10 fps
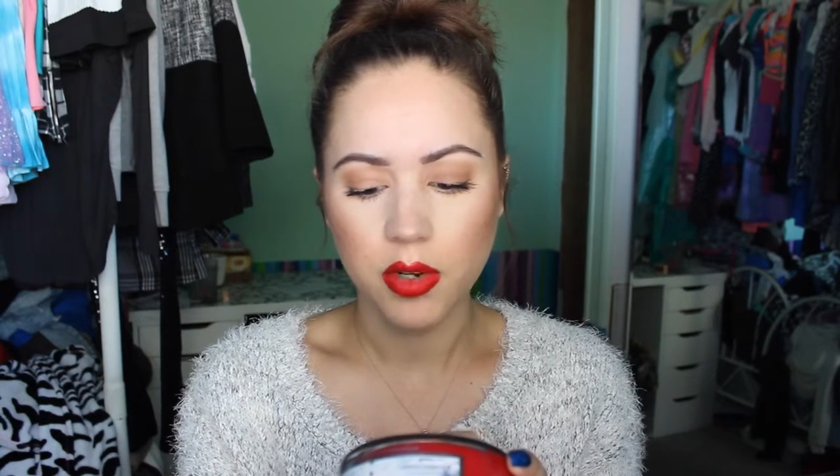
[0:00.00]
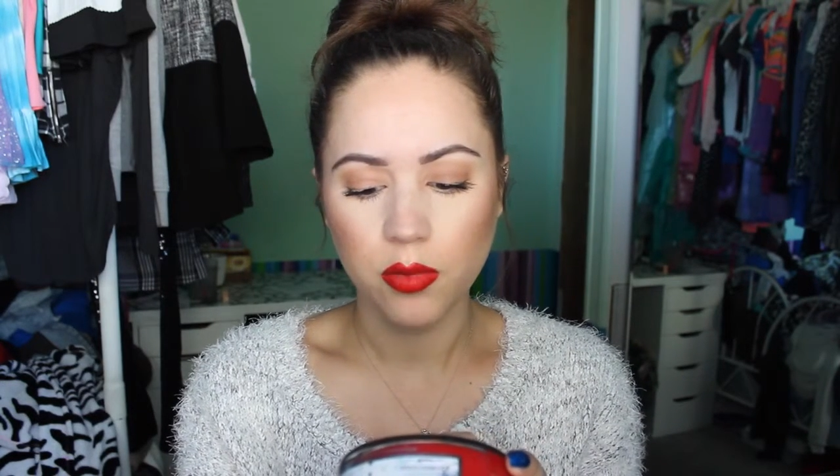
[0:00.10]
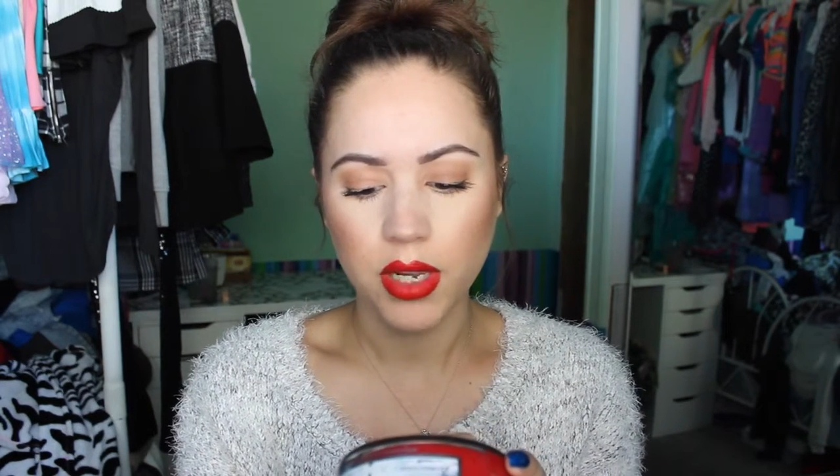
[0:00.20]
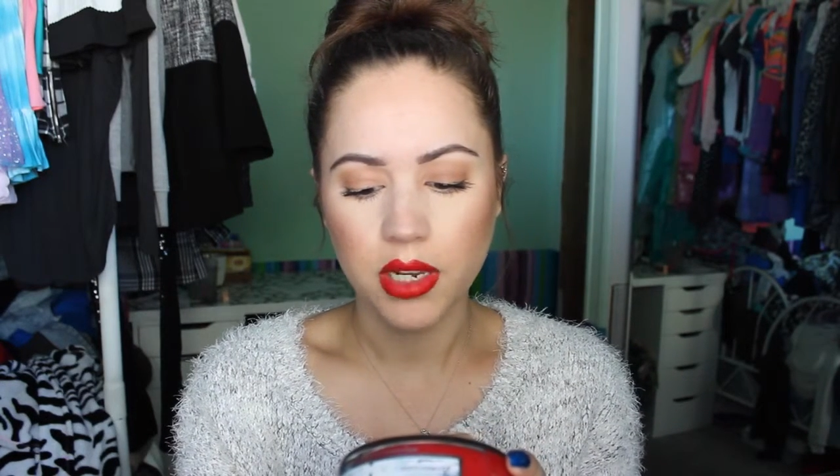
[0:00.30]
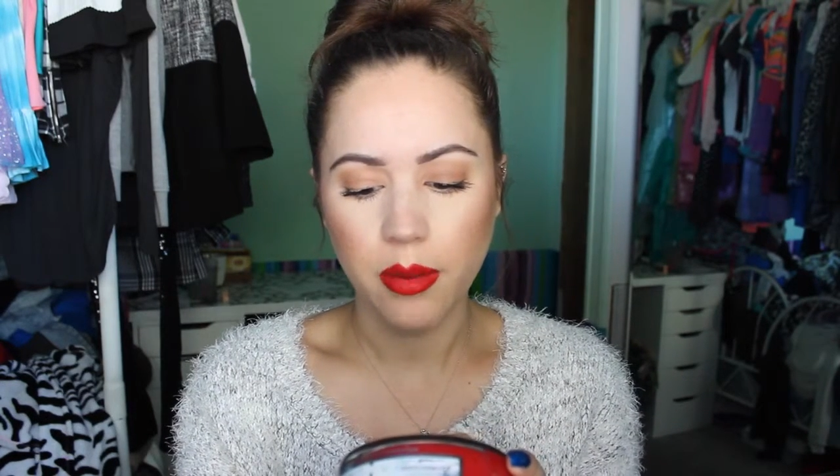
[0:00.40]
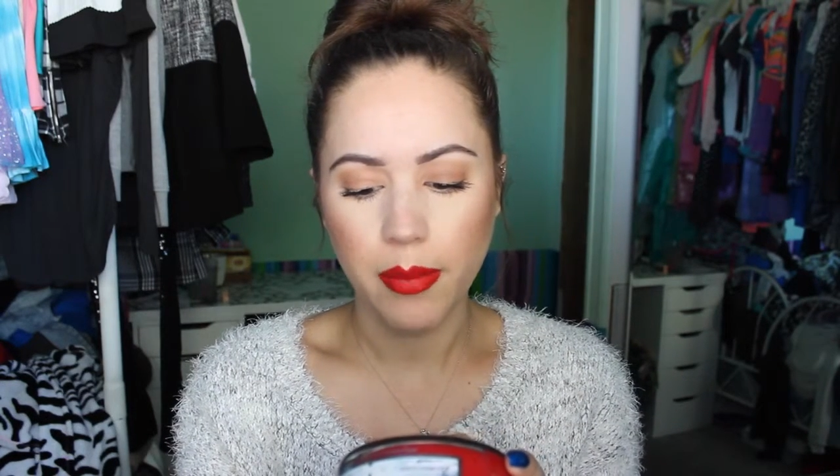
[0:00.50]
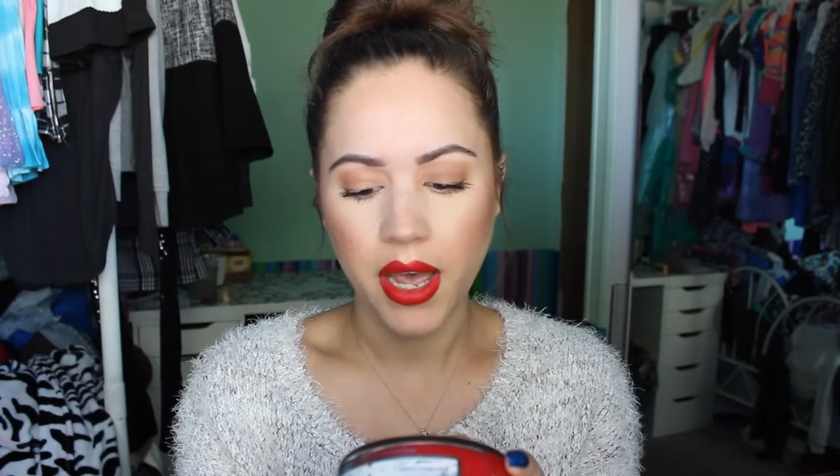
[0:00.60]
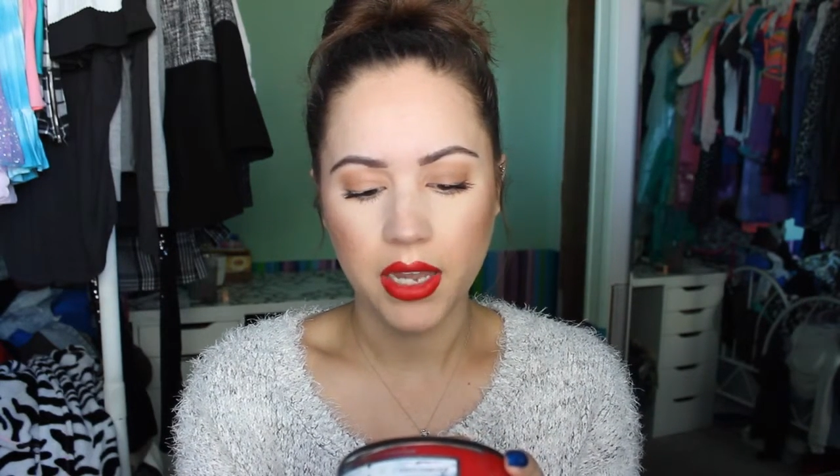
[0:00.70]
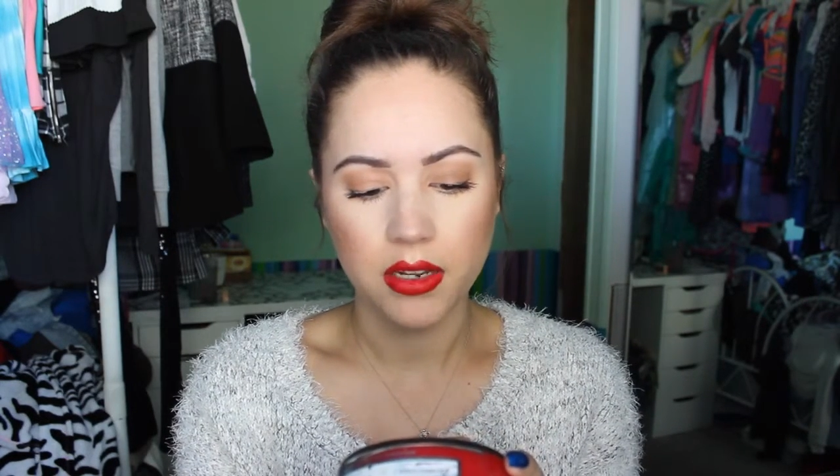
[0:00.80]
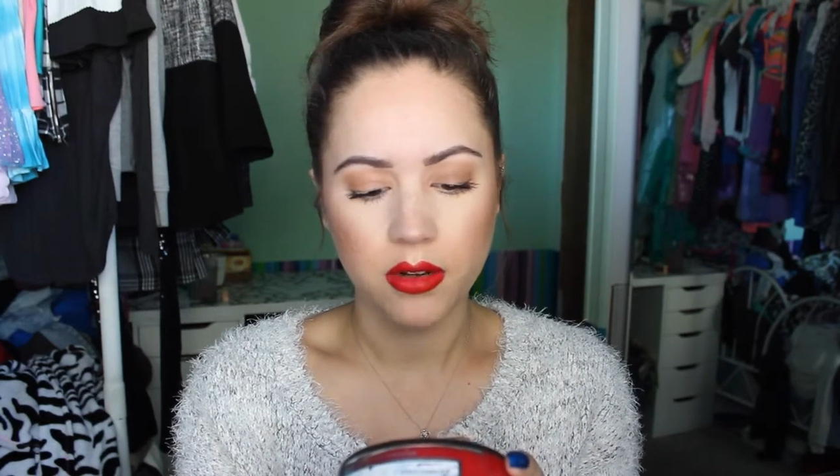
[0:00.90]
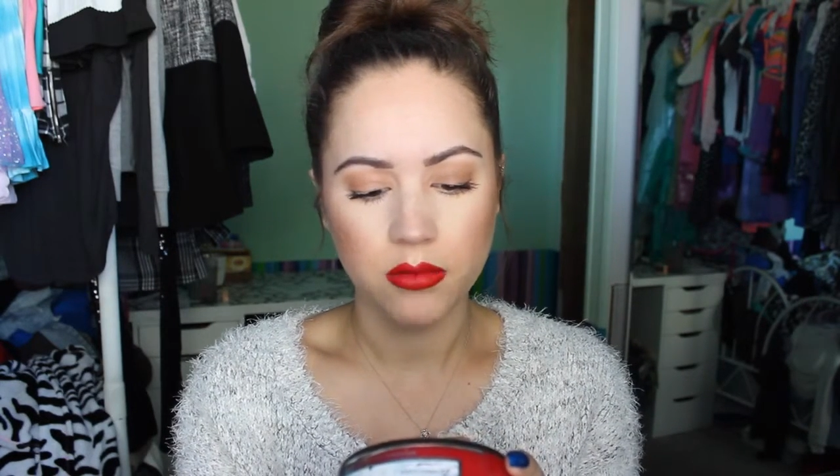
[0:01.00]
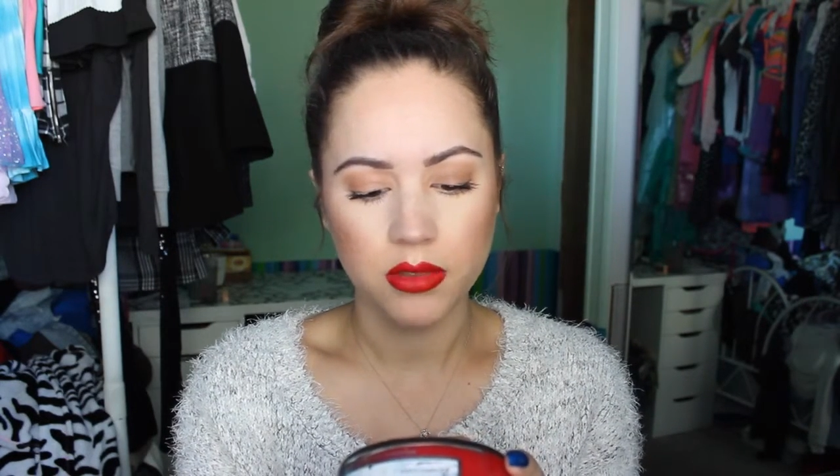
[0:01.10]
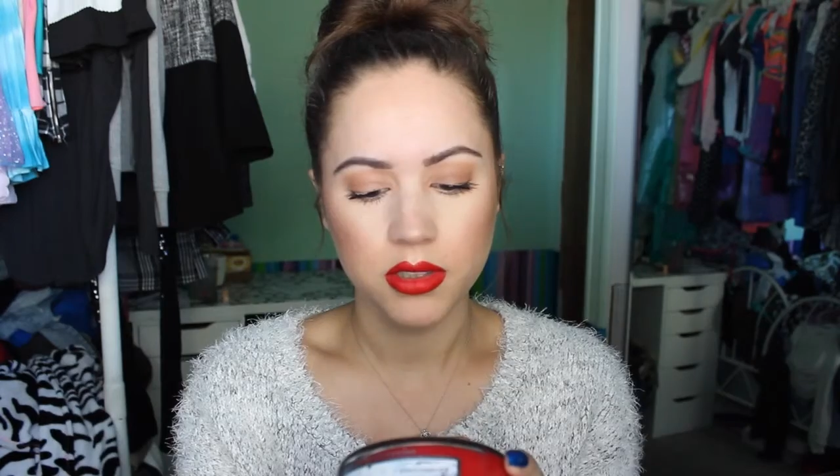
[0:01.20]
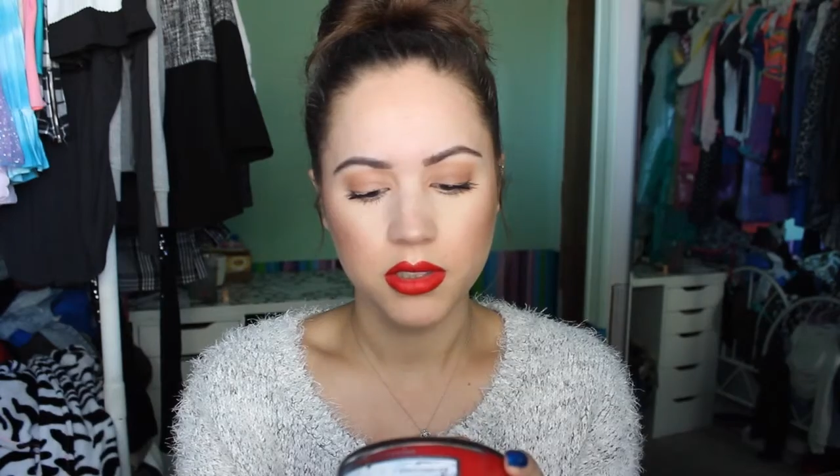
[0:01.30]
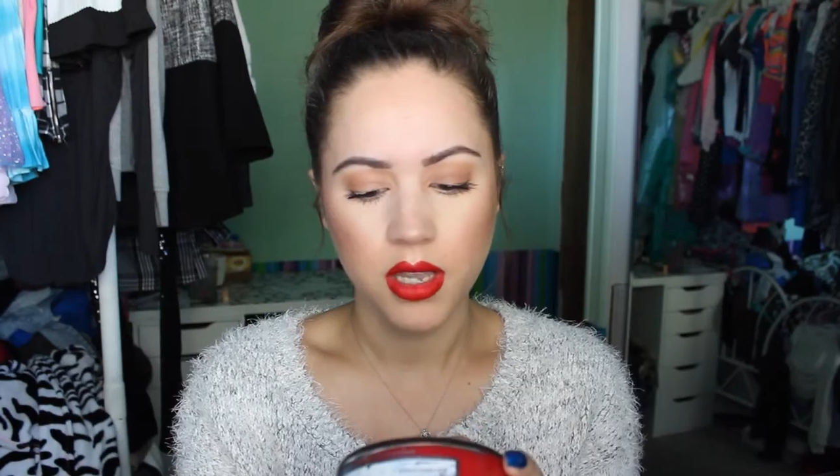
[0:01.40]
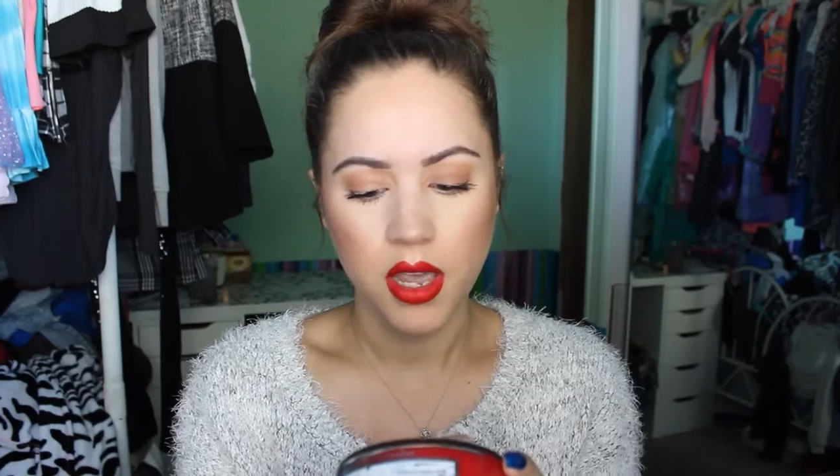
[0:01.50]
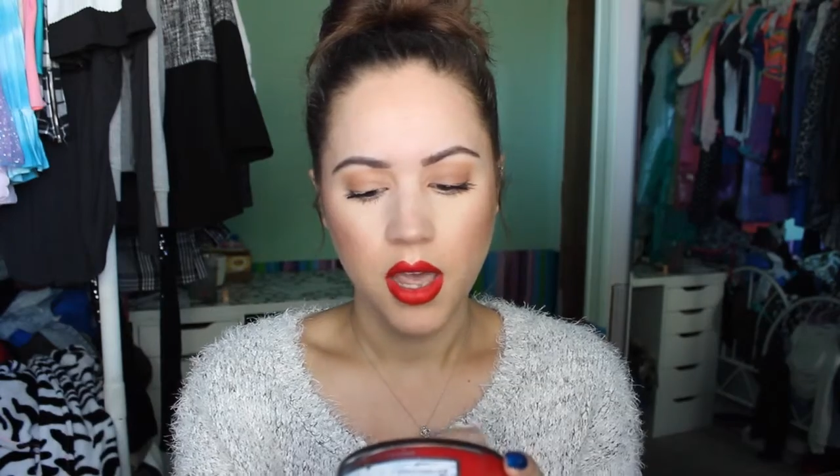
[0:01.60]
green pine notes.